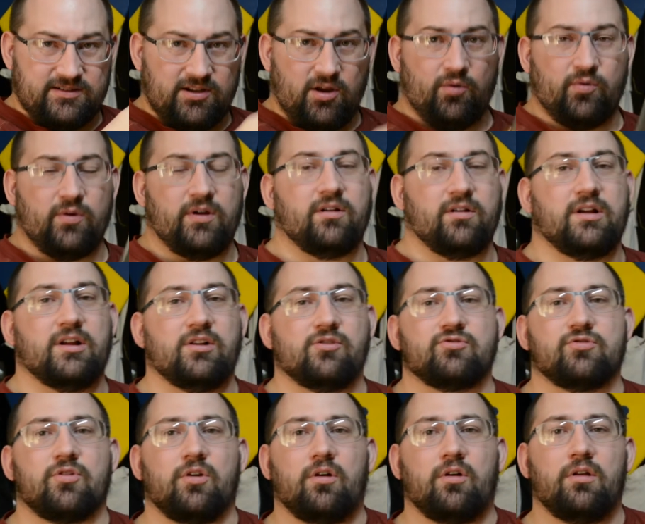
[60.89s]
no real
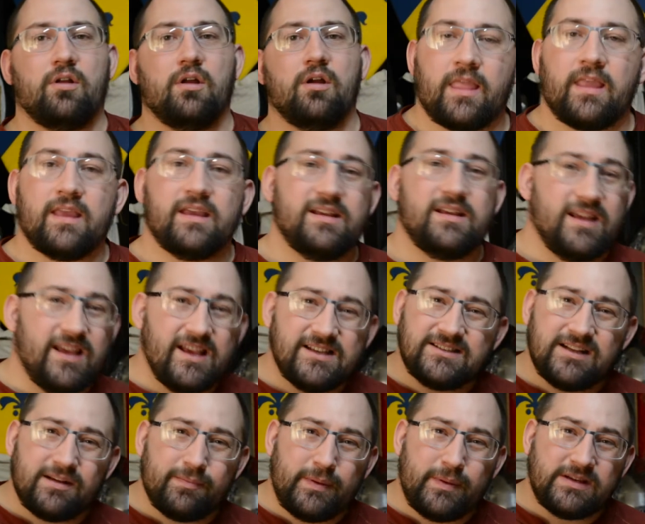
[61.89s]
control. Is
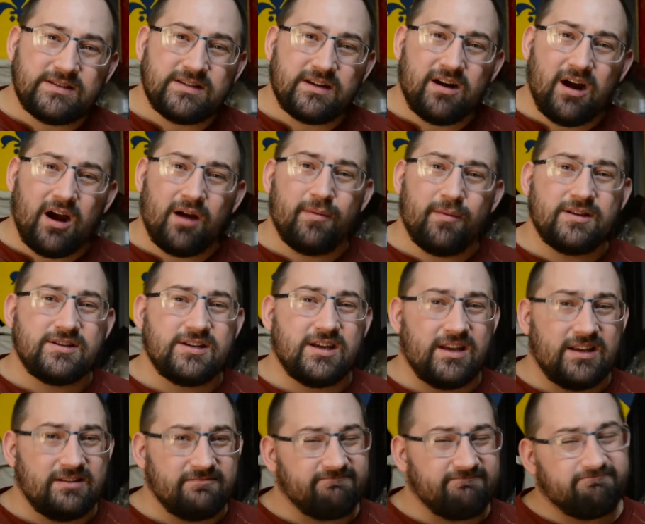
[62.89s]
it a piece of garbage?
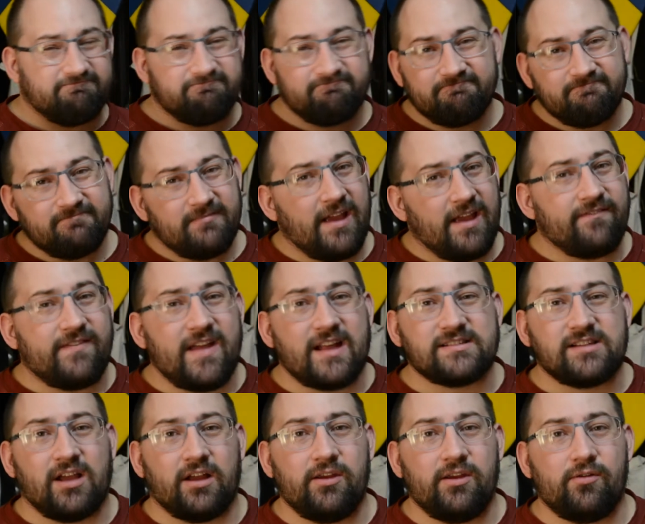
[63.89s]
If
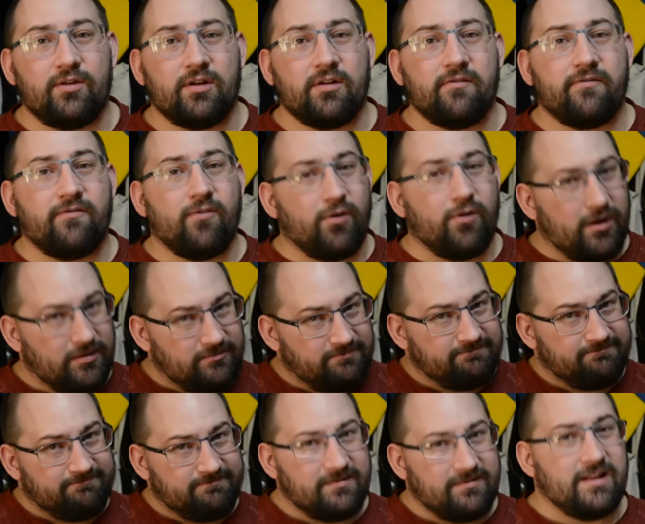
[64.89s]
that's all you can afford,
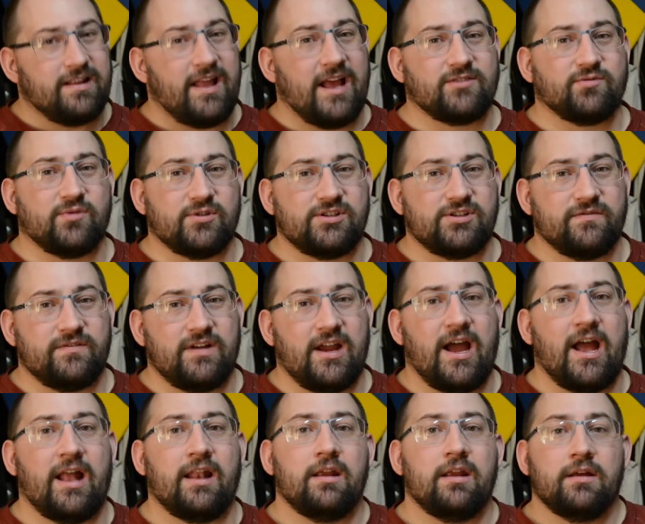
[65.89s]
then that's what you've
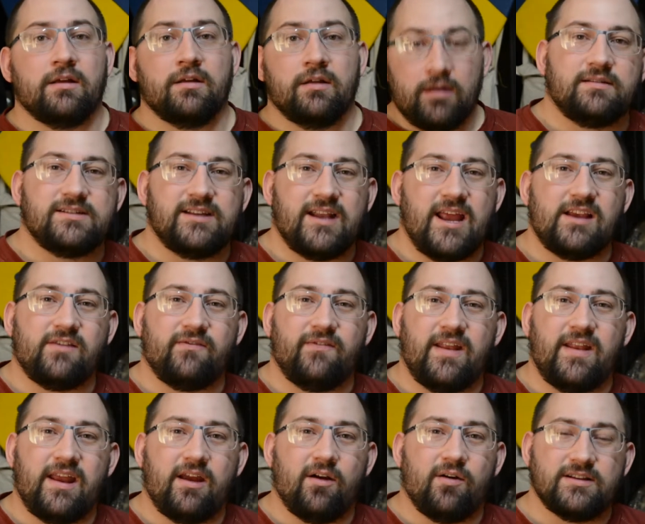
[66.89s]
got. Today's
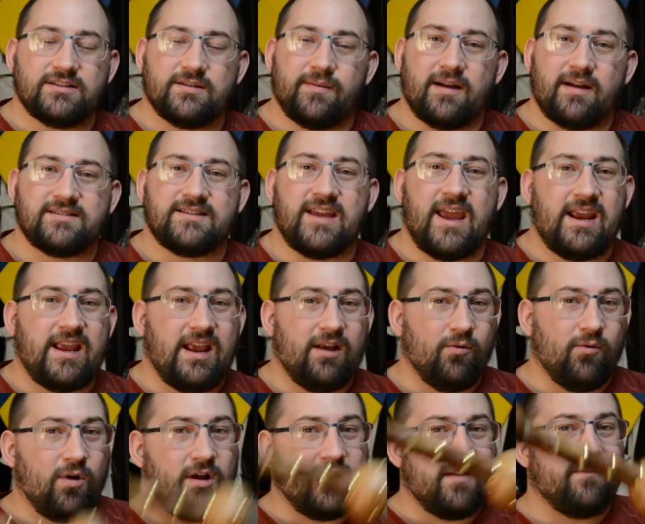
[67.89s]
video is about
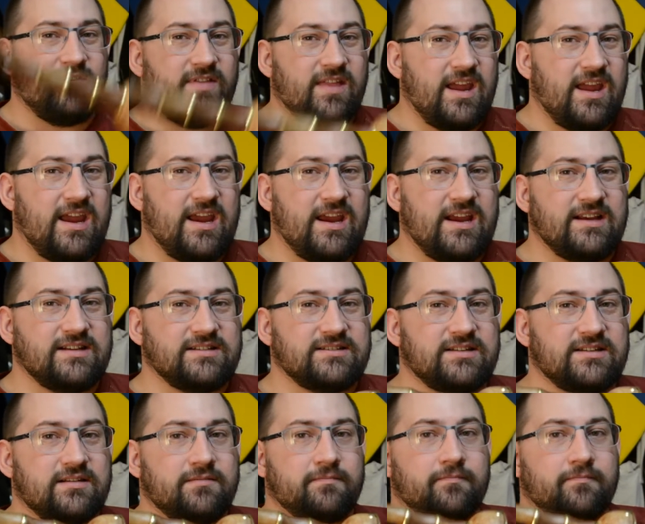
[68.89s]
taking one of these,